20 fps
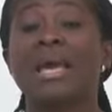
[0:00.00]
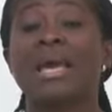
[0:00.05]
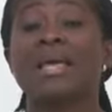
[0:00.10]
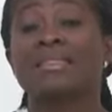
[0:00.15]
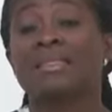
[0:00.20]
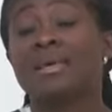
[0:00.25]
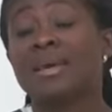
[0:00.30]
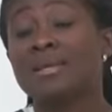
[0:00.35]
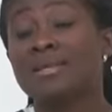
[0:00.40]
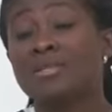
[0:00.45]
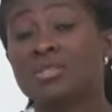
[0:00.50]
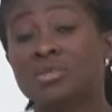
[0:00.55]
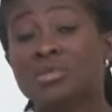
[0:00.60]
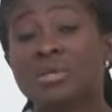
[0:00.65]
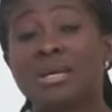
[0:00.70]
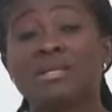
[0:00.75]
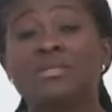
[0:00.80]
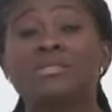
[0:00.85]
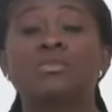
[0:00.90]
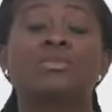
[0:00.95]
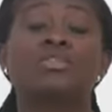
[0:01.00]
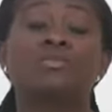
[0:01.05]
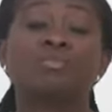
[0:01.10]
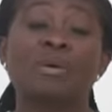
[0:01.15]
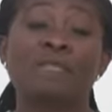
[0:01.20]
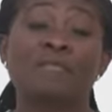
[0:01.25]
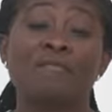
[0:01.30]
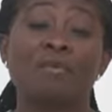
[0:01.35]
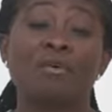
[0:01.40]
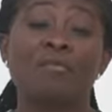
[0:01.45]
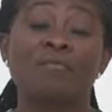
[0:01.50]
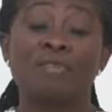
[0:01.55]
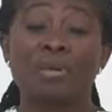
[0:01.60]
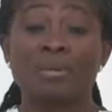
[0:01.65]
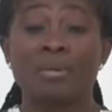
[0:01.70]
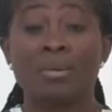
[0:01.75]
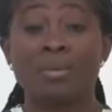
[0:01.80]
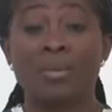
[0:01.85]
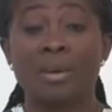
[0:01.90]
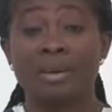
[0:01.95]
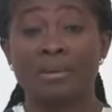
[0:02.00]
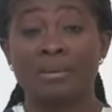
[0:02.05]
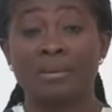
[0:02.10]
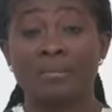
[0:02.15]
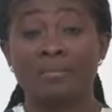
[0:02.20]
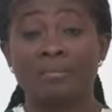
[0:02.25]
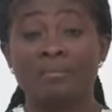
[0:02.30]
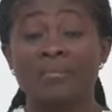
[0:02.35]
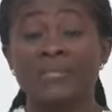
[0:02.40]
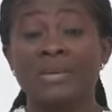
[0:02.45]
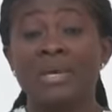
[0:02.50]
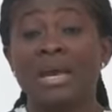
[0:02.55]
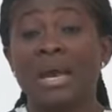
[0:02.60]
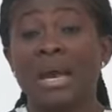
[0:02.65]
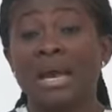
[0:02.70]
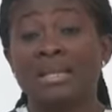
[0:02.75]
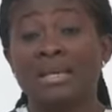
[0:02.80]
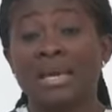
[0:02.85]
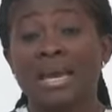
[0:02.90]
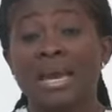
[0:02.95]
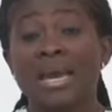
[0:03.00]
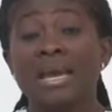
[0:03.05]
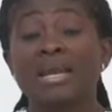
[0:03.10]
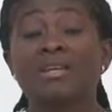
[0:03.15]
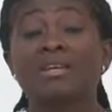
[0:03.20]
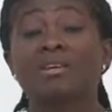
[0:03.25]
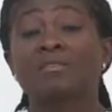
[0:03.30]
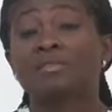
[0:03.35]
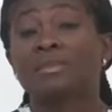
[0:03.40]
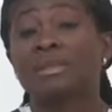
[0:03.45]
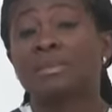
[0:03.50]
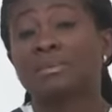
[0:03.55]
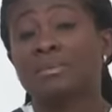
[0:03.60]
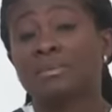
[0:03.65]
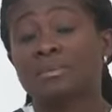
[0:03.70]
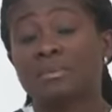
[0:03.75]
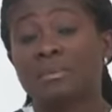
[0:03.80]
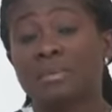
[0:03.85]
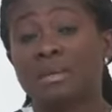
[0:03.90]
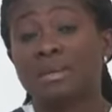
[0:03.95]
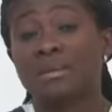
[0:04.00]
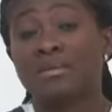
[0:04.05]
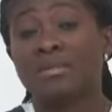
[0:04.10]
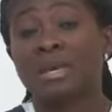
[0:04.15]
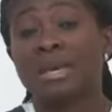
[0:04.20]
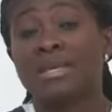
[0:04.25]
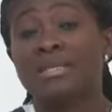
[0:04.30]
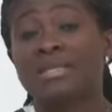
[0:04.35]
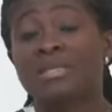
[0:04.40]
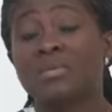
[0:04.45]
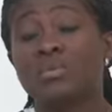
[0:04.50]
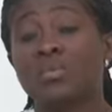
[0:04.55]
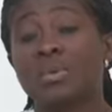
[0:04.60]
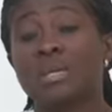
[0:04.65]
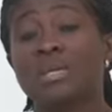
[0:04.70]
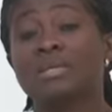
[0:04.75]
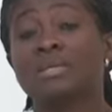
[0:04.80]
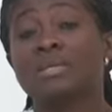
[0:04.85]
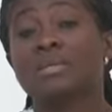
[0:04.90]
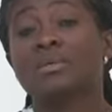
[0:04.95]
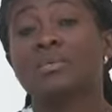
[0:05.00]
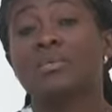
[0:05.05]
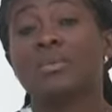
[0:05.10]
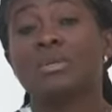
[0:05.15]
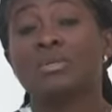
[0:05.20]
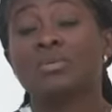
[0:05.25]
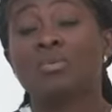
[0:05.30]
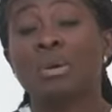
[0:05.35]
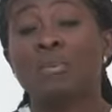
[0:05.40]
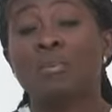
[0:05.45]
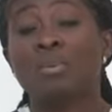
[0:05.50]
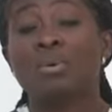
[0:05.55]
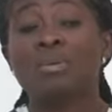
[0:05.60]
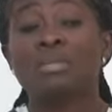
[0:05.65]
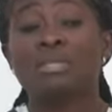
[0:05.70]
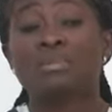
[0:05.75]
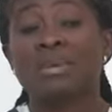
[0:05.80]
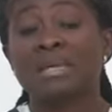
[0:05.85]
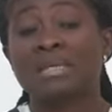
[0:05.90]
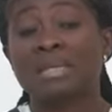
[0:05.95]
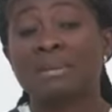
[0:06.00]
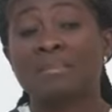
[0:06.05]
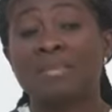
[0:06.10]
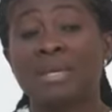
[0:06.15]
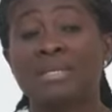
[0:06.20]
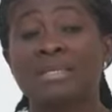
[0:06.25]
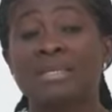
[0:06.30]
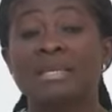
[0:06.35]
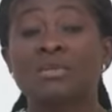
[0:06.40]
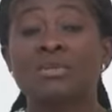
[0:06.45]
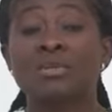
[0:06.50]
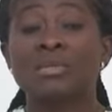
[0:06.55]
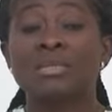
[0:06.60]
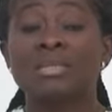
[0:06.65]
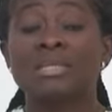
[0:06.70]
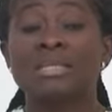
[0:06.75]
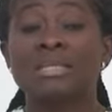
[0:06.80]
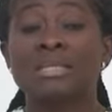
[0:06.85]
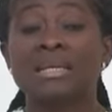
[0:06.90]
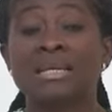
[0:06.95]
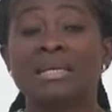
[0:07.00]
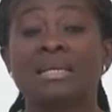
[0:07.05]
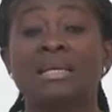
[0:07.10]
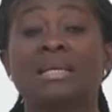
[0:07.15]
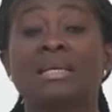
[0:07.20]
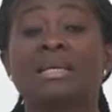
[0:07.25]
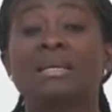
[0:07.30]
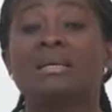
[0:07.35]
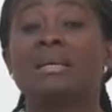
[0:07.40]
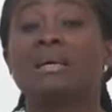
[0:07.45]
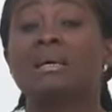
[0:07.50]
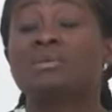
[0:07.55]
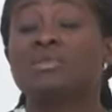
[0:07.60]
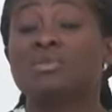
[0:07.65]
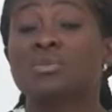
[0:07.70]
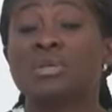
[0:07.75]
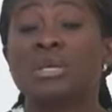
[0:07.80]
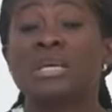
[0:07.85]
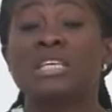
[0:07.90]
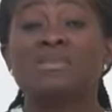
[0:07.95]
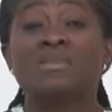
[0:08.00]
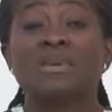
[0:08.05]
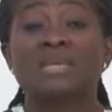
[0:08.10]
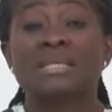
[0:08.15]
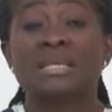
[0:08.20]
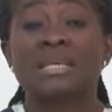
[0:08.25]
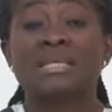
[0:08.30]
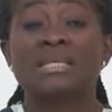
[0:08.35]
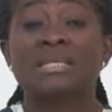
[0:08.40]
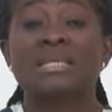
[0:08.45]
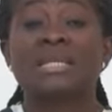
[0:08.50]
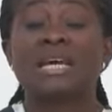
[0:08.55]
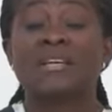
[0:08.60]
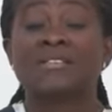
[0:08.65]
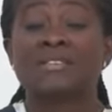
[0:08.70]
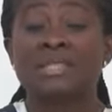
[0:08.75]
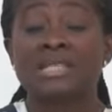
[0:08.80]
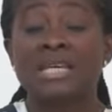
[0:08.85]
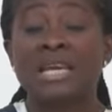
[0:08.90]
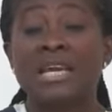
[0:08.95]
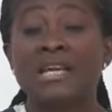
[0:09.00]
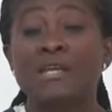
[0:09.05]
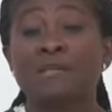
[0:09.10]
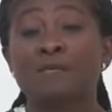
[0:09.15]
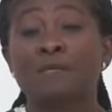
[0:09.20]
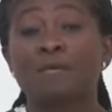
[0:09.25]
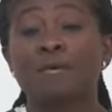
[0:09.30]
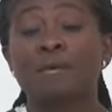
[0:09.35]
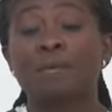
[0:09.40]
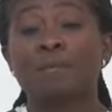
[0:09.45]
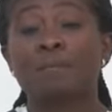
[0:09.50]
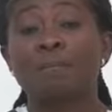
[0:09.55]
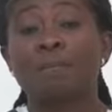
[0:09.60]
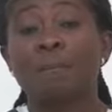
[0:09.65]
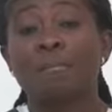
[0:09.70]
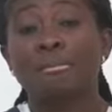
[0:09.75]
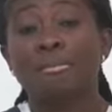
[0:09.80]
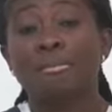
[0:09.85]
and then students don't perform very well. At the end of the 13 weeks, we do a post-measurement and notice that students' perception has changed from